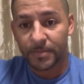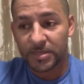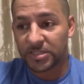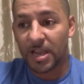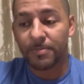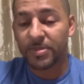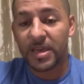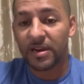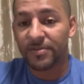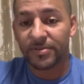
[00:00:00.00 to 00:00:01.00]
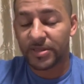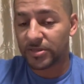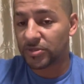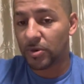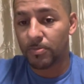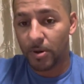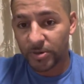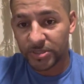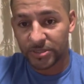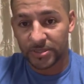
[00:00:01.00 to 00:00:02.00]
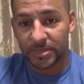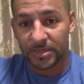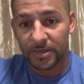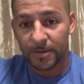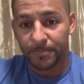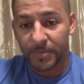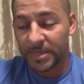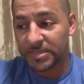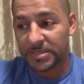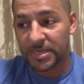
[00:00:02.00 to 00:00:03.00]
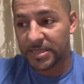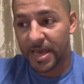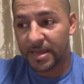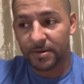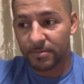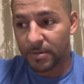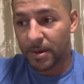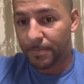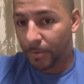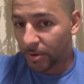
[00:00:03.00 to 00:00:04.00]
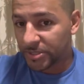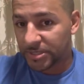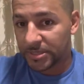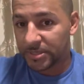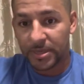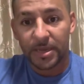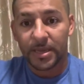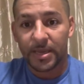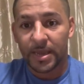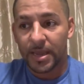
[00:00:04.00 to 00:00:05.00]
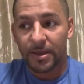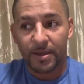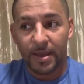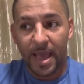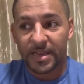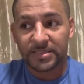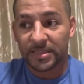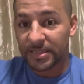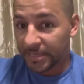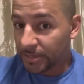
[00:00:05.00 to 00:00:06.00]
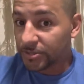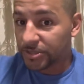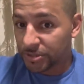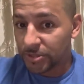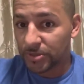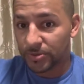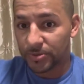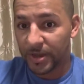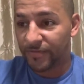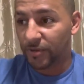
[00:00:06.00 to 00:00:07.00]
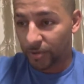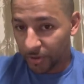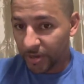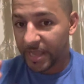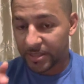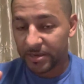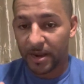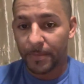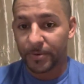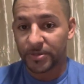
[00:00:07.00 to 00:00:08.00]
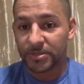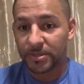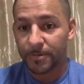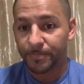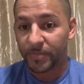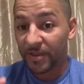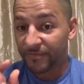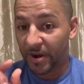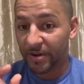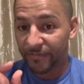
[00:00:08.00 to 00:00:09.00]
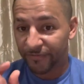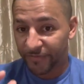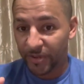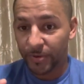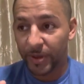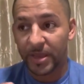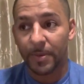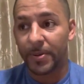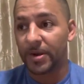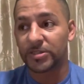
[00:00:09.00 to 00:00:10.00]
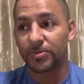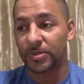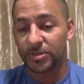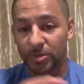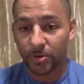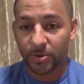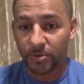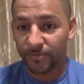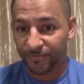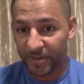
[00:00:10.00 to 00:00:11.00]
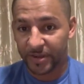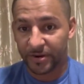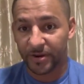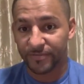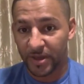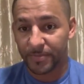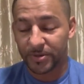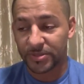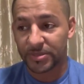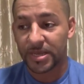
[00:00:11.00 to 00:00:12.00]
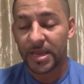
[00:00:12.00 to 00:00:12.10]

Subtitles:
Stop thinking of everything so emotionally and see that abortion has little to do, if you look at the numbers, very few in comparison with a total figure of numbers.